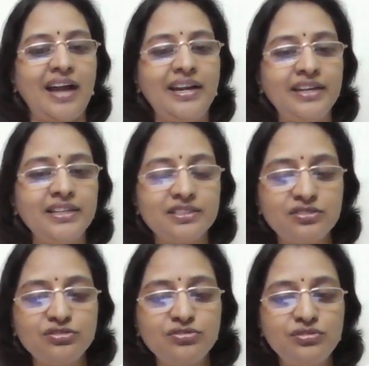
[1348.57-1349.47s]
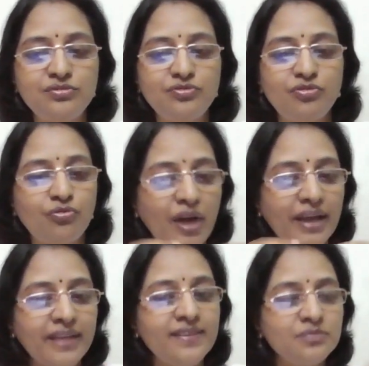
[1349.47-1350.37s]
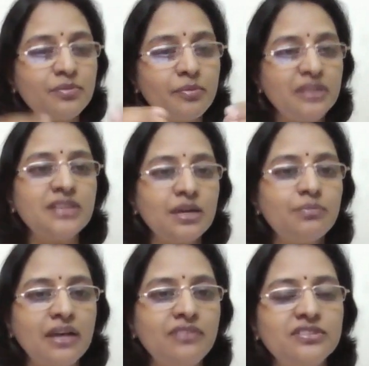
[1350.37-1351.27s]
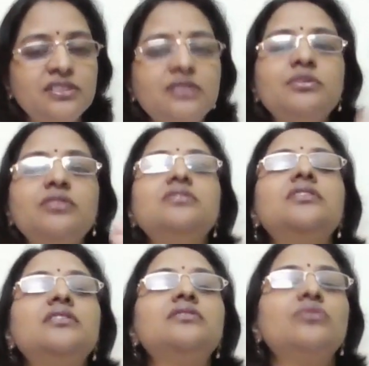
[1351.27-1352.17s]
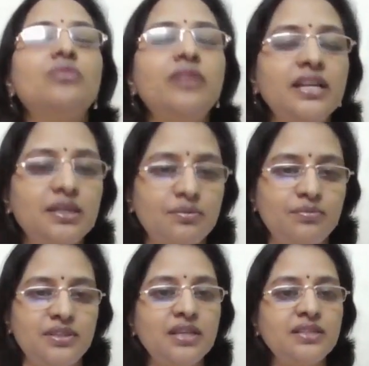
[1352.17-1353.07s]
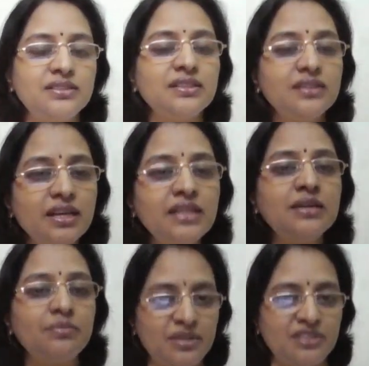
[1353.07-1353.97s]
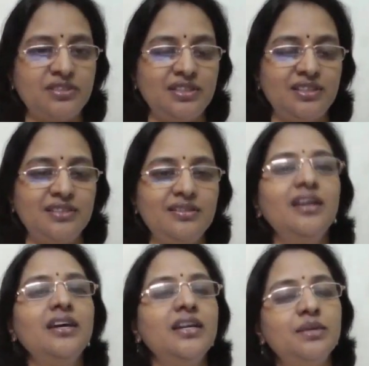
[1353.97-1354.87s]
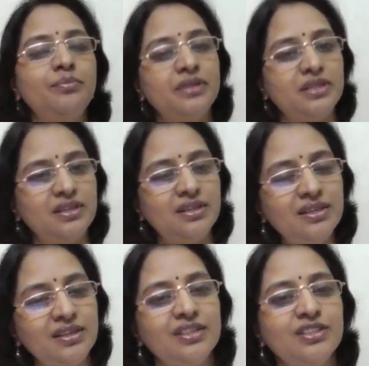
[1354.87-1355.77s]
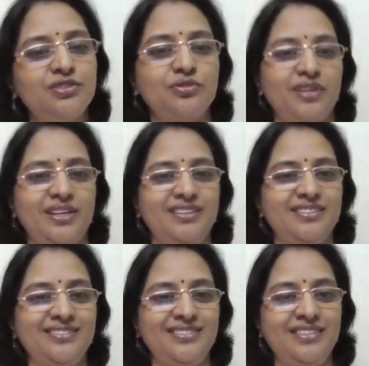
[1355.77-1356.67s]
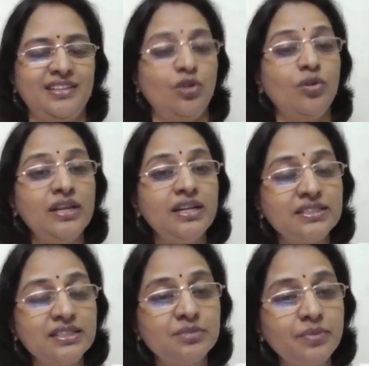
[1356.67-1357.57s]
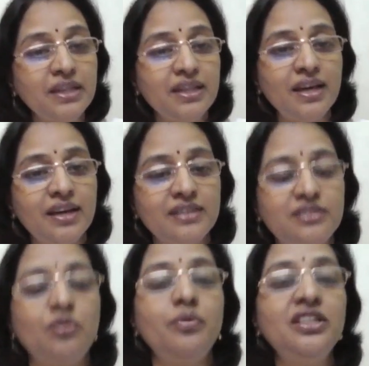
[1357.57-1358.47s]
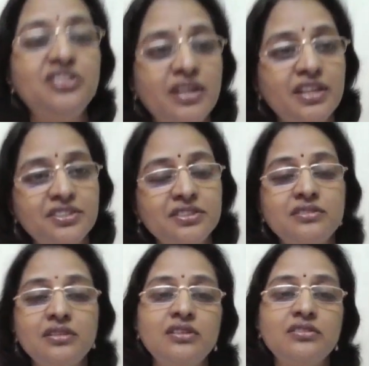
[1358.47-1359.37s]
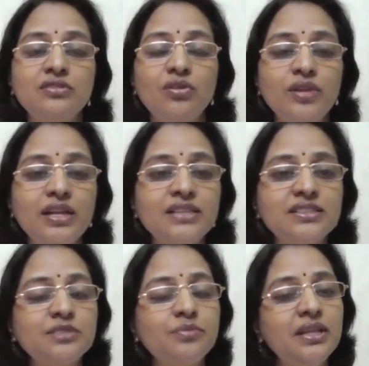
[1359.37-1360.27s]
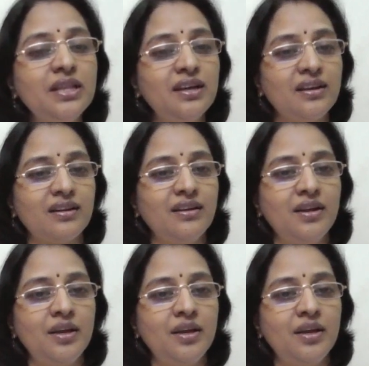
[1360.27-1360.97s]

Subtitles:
And it is why these memories are manifesting, because there is incompletion in a particular story. Loneliness has been there in so many generations. Loneliness has been there.